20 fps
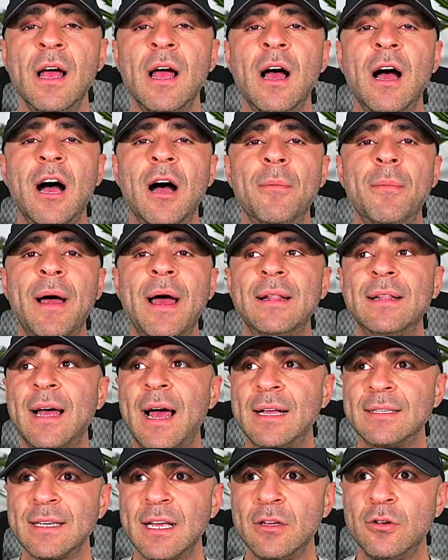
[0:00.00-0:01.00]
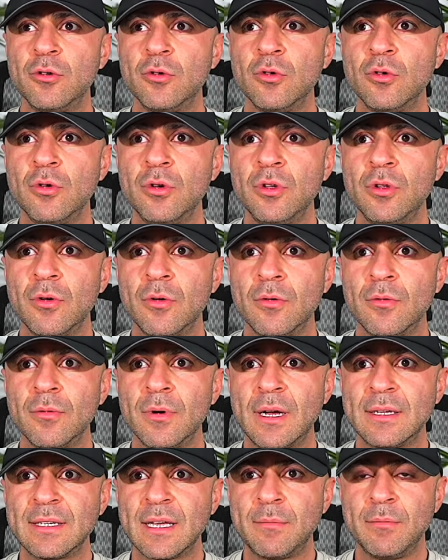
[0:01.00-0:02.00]
Um, and as I grew, you know,
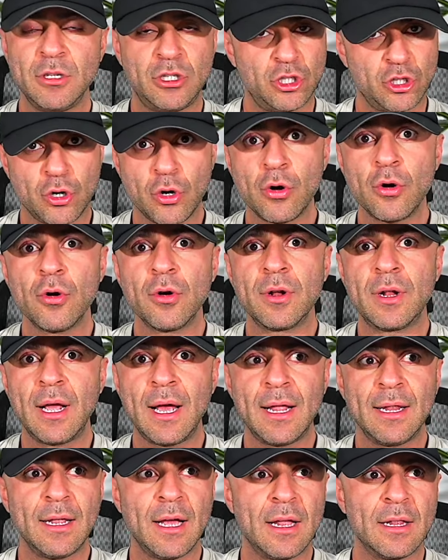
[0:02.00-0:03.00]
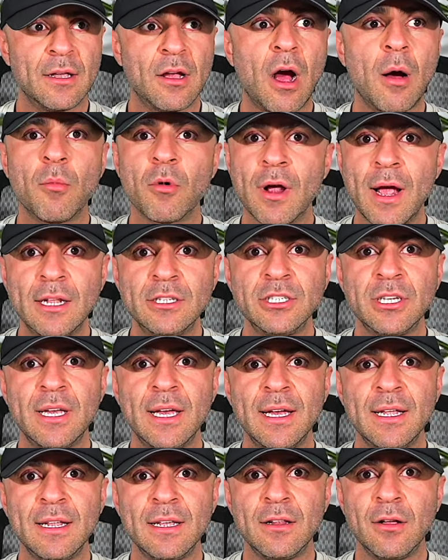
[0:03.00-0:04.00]
as I matured and, and got more
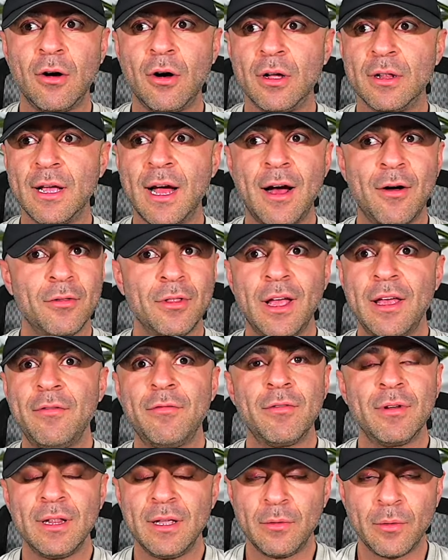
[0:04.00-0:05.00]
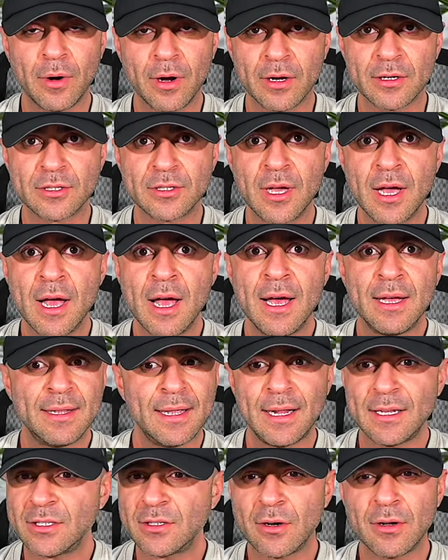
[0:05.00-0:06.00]
educated on how life really works,
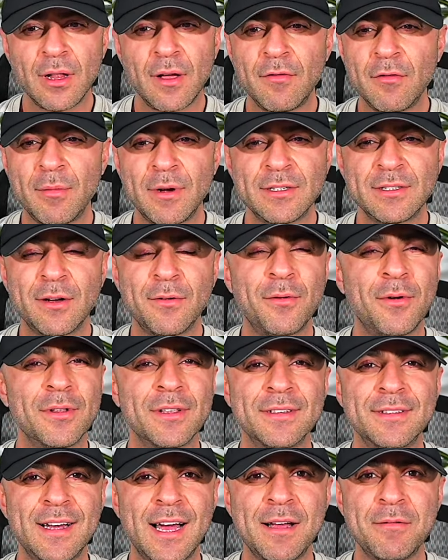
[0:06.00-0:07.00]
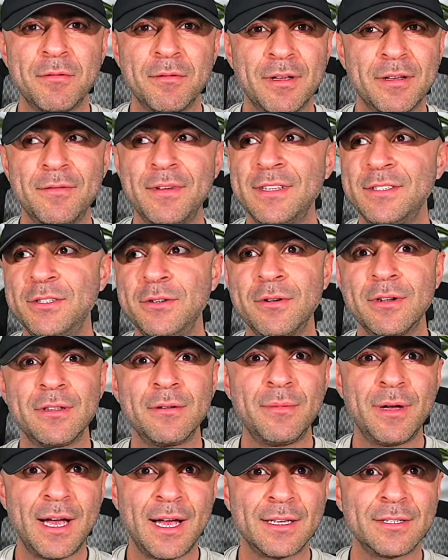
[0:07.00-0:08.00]
then I started loving myself all the time. I'm like, Vince, you are the
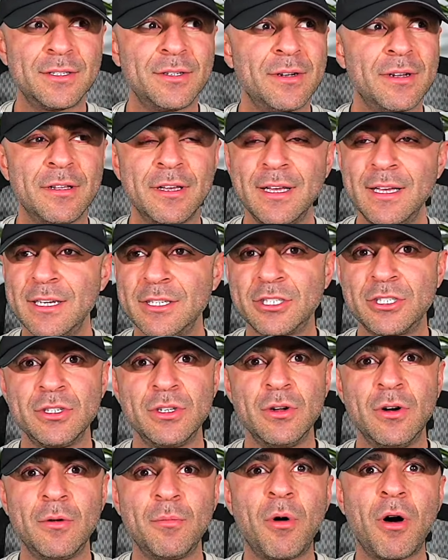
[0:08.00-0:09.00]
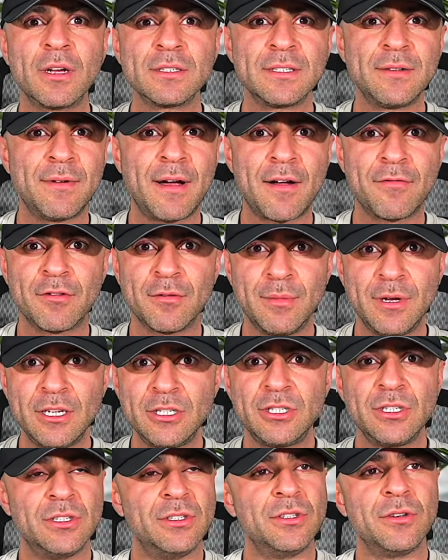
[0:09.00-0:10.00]
best. You're the ish, you know, positive
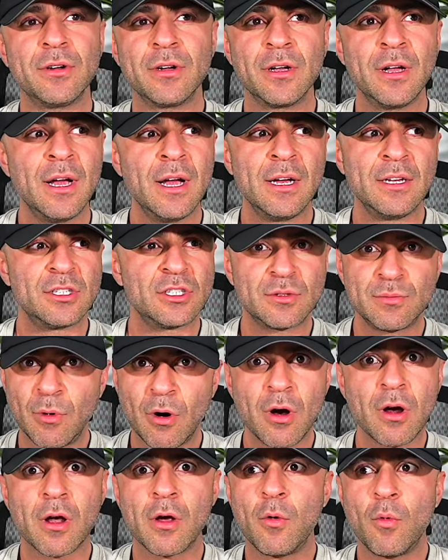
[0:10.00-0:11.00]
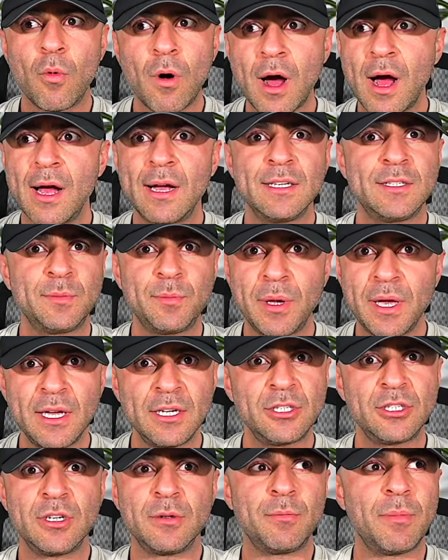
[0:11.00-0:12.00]
affirmations. You're smart, wise,
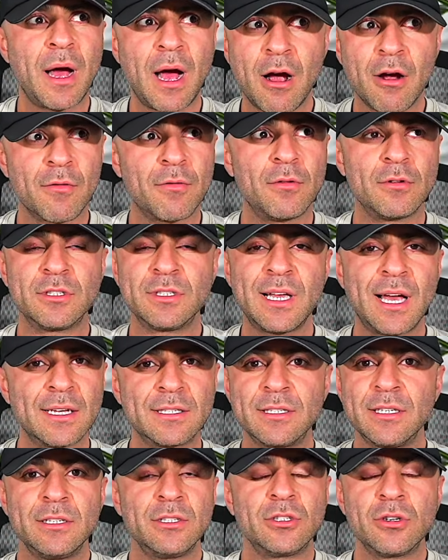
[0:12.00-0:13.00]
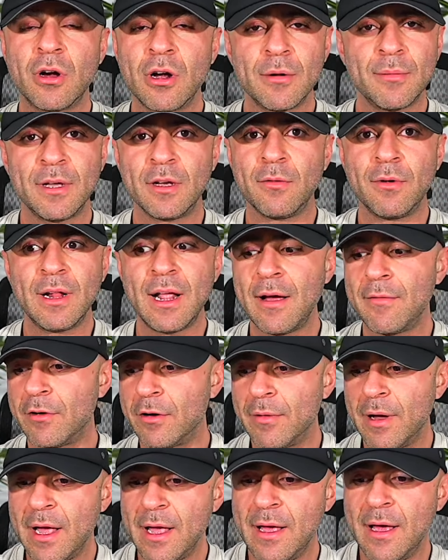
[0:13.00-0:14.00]
patient, powerful, sexy, charming, whatever,
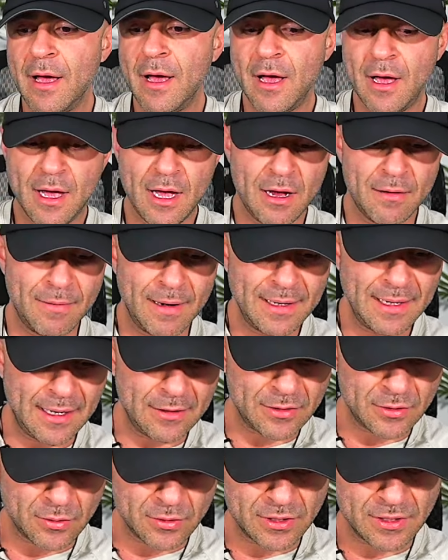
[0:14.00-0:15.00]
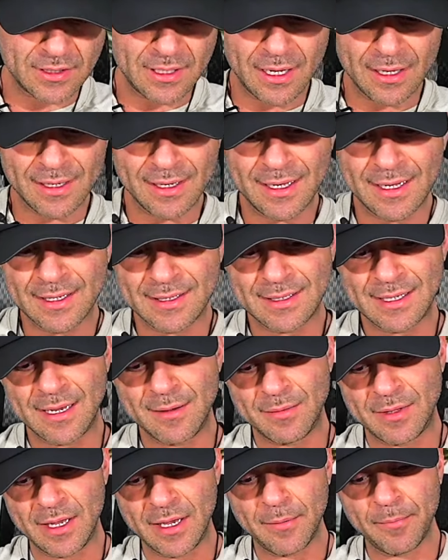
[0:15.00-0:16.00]
right? And right now, source is telling you the
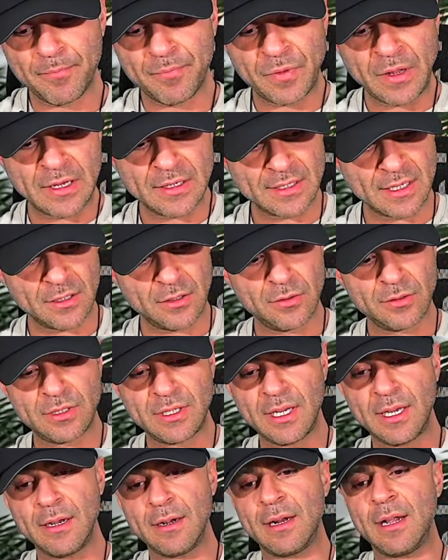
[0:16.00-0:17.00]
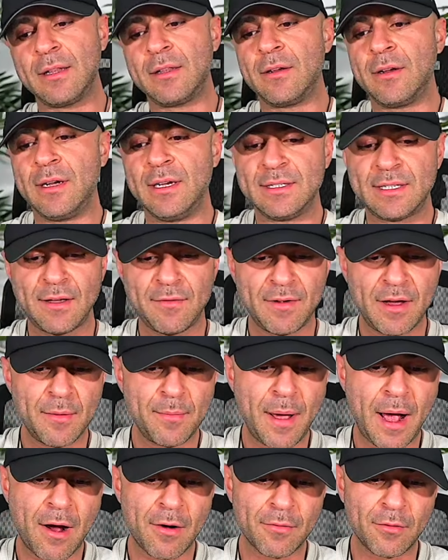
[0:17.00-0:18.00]
same thing because I do see here that there is a very
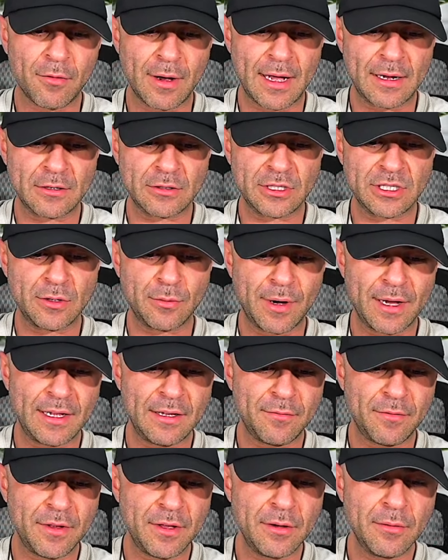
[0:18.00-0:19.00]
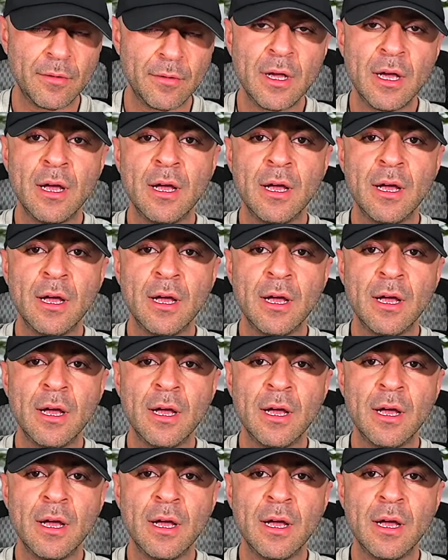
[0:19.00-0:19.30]
powerful energy waiting for you.